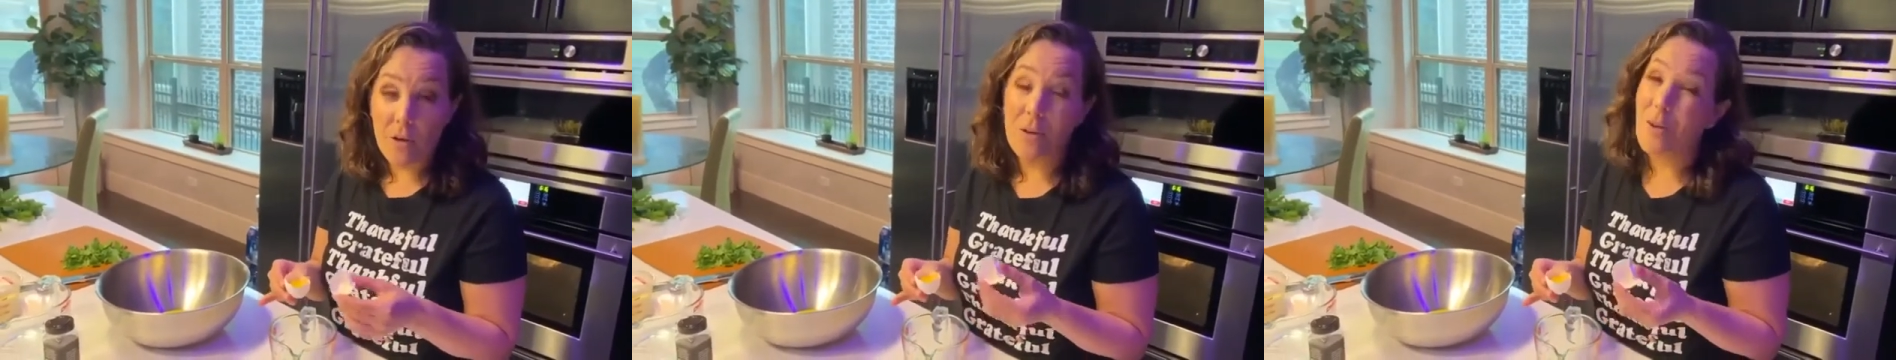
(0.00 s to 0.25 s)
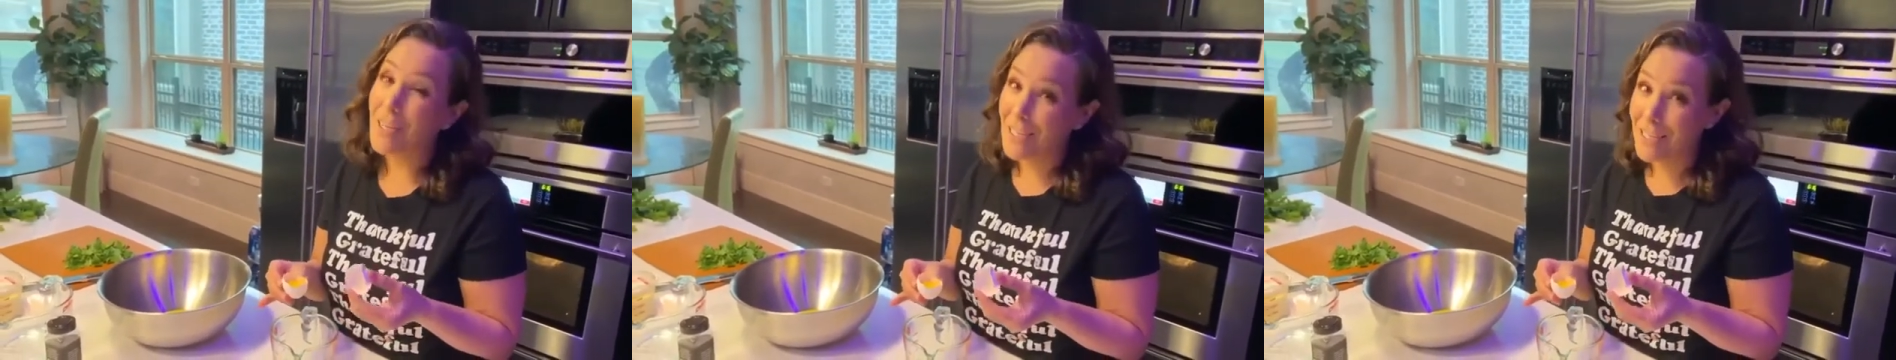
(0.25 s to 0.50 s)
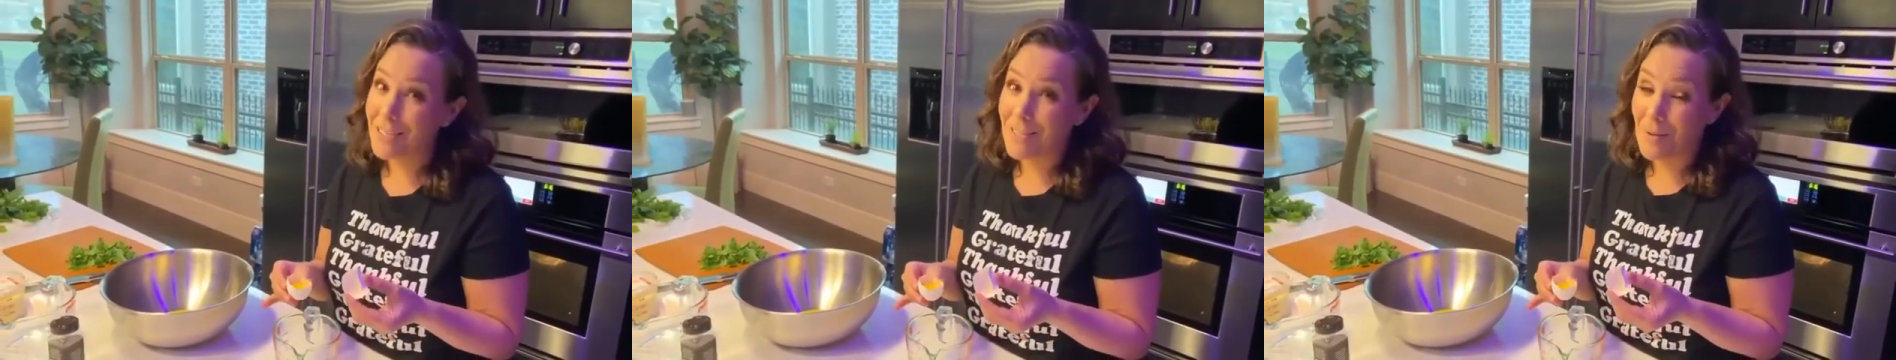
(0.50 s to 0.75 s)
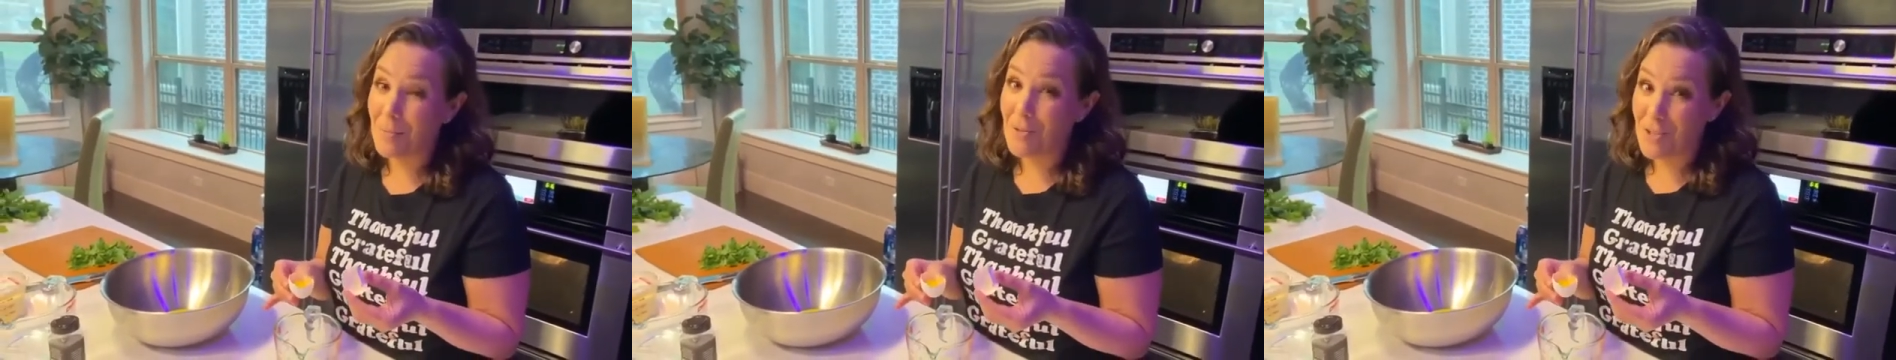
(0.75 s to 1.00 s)
you're going to get
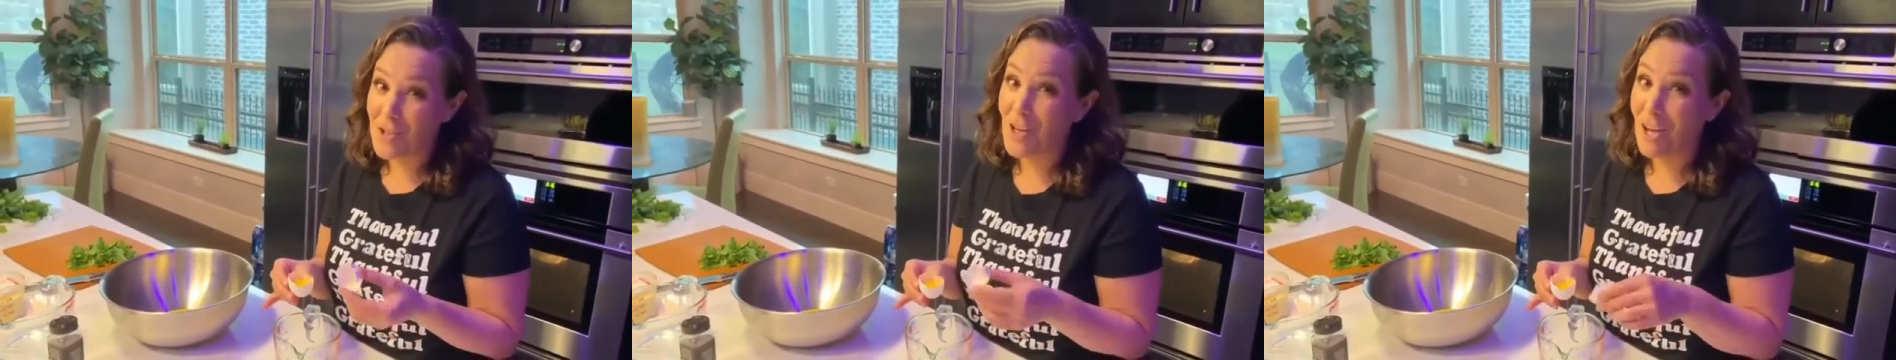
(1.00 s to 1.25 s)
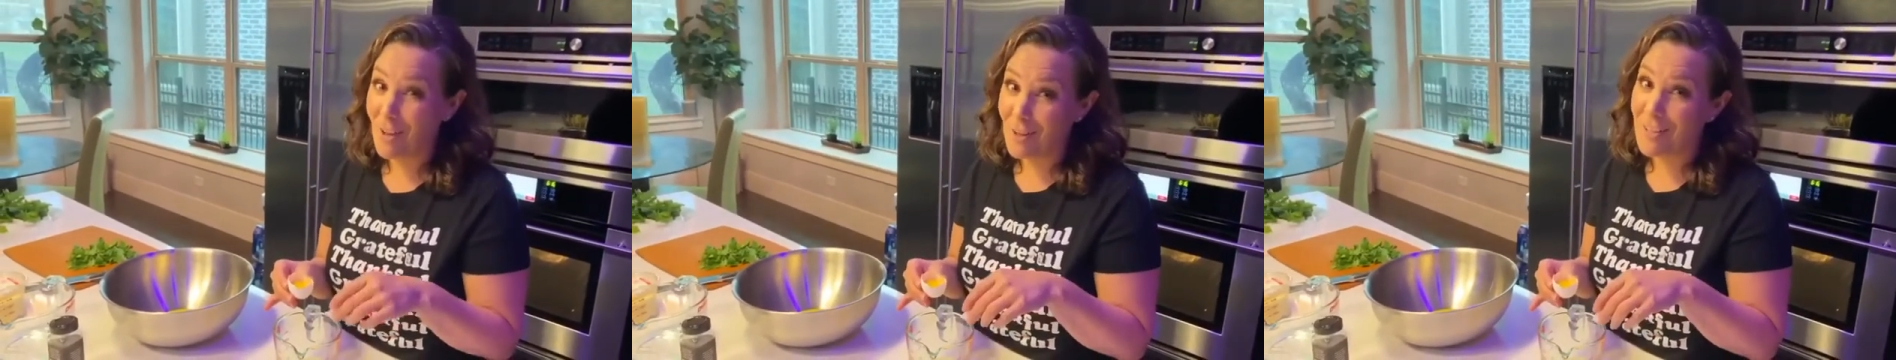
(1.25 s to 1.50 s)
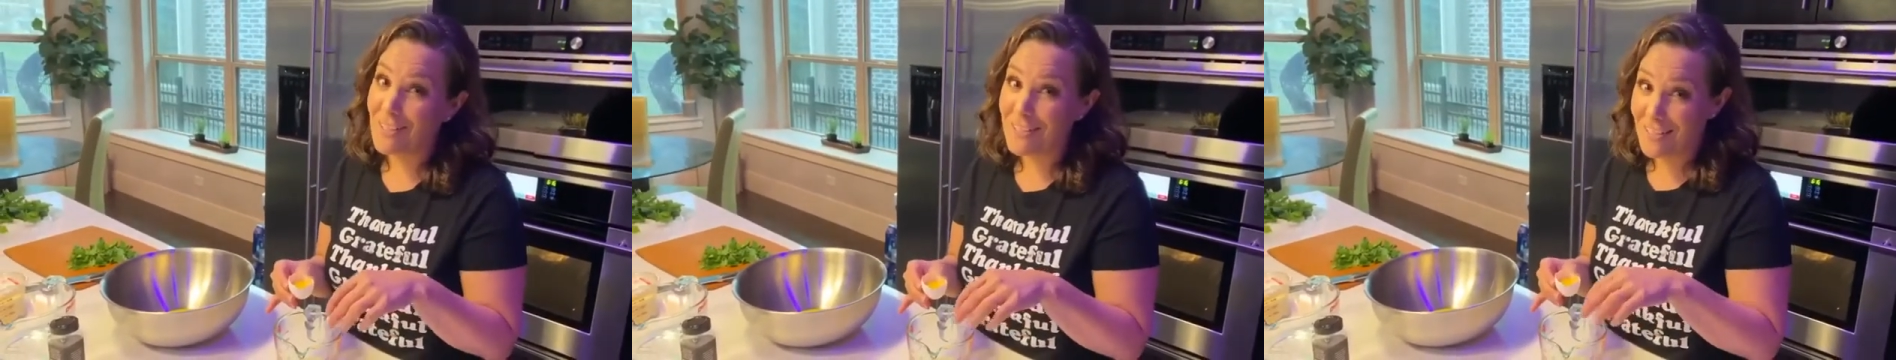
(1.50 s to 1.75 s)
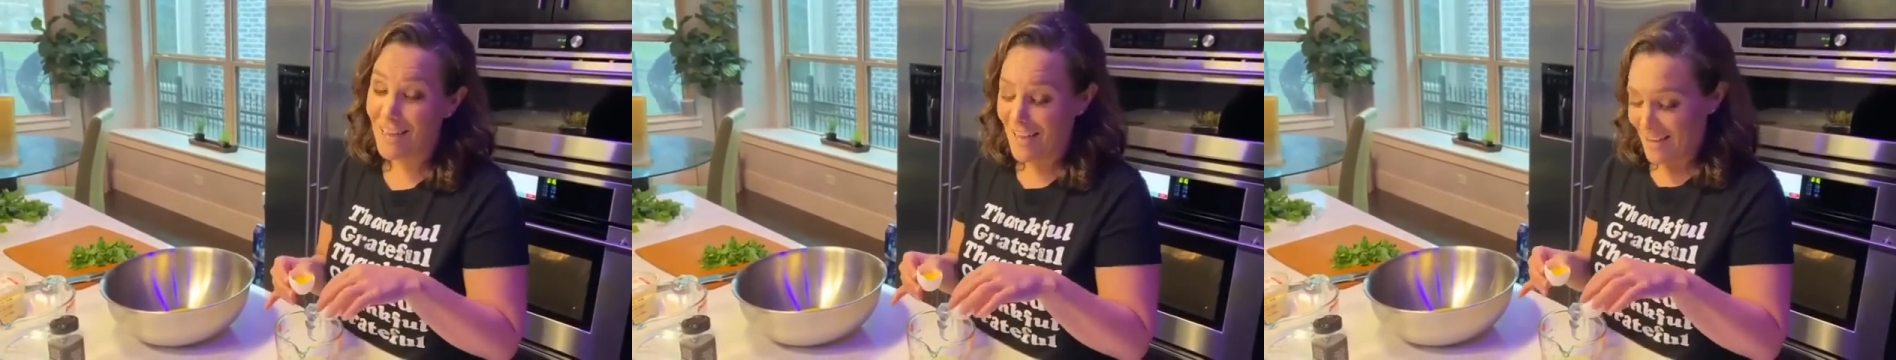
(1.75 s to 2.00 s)
some of the shell
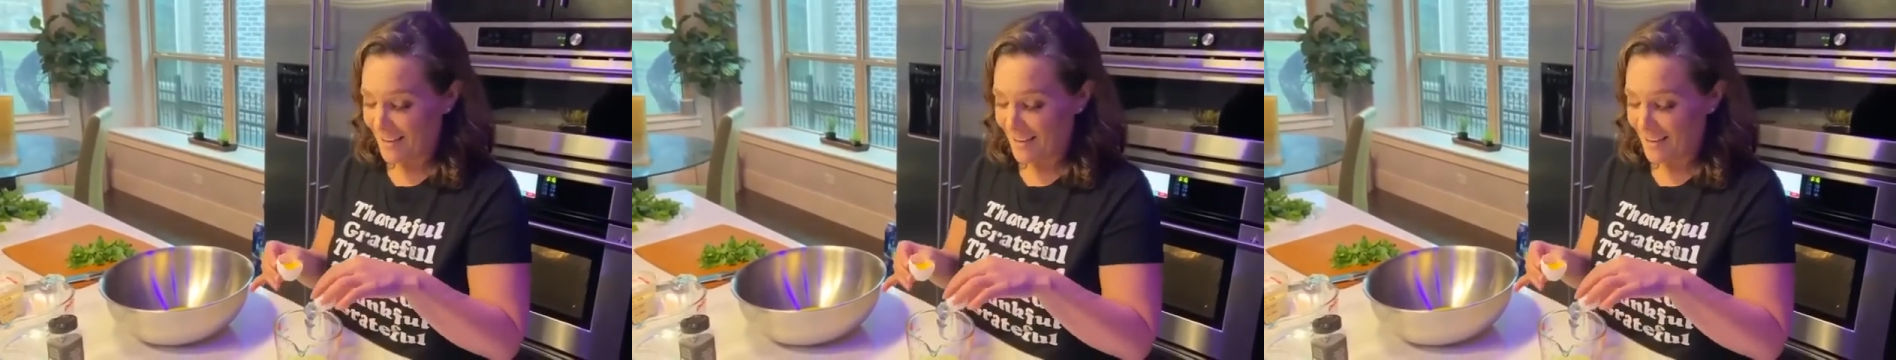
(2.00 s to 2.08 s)
inside